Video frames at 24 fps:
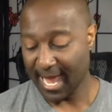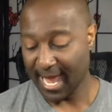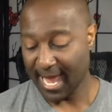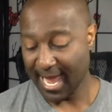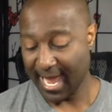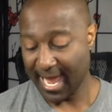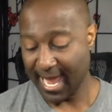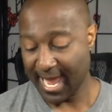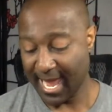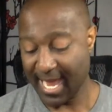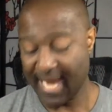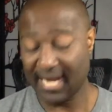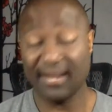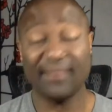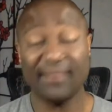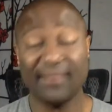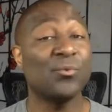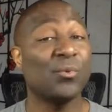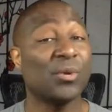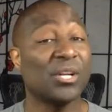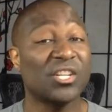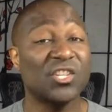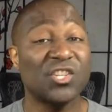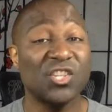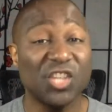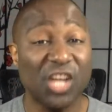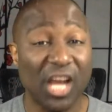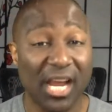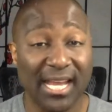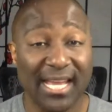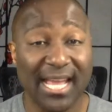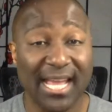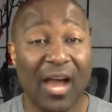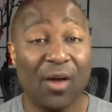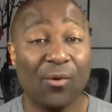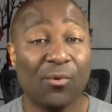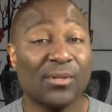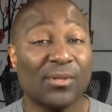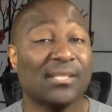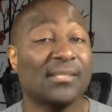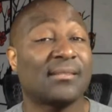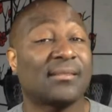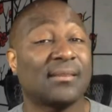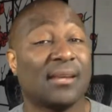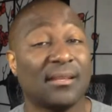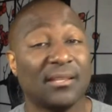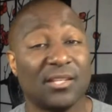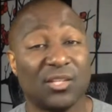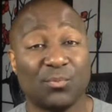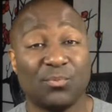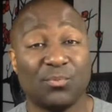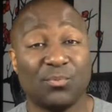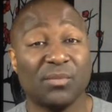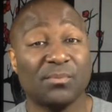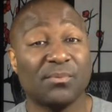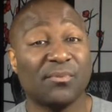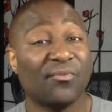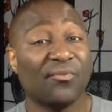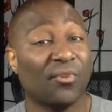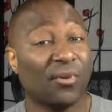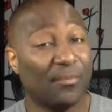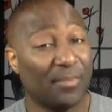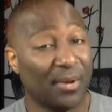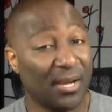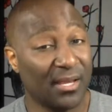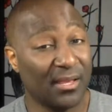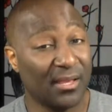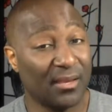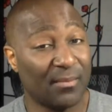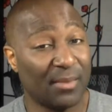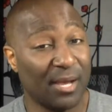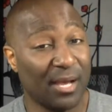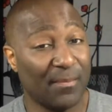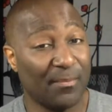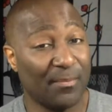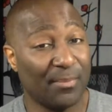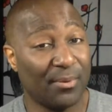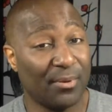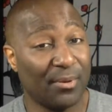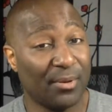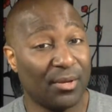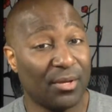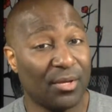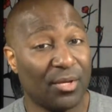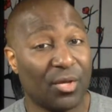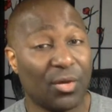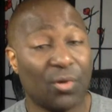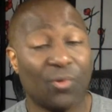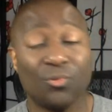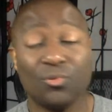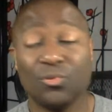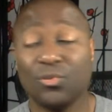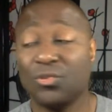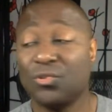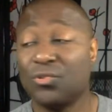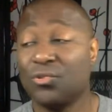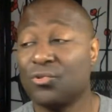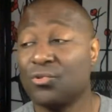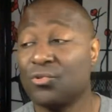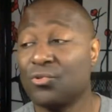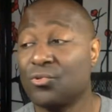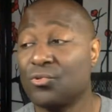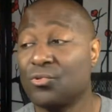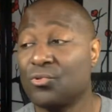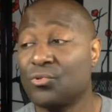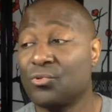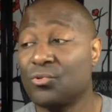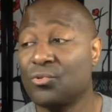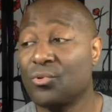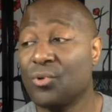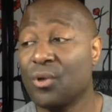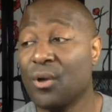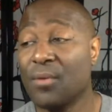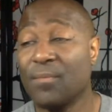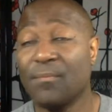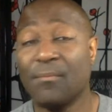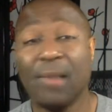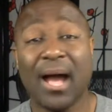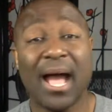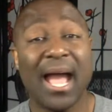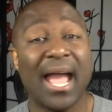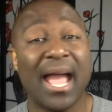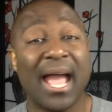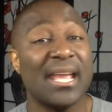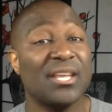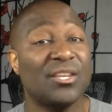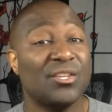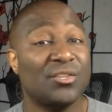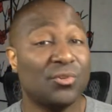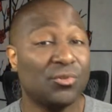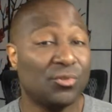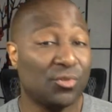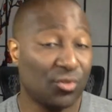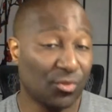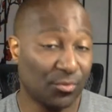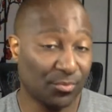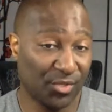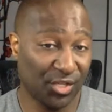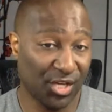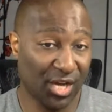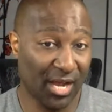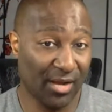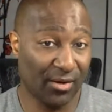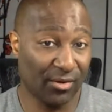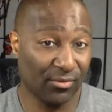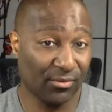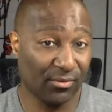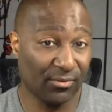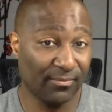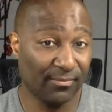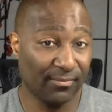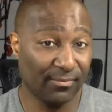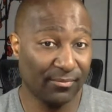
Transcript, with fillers: And if you want to check out what's inside these books before picking them up, go to my YouTube channel,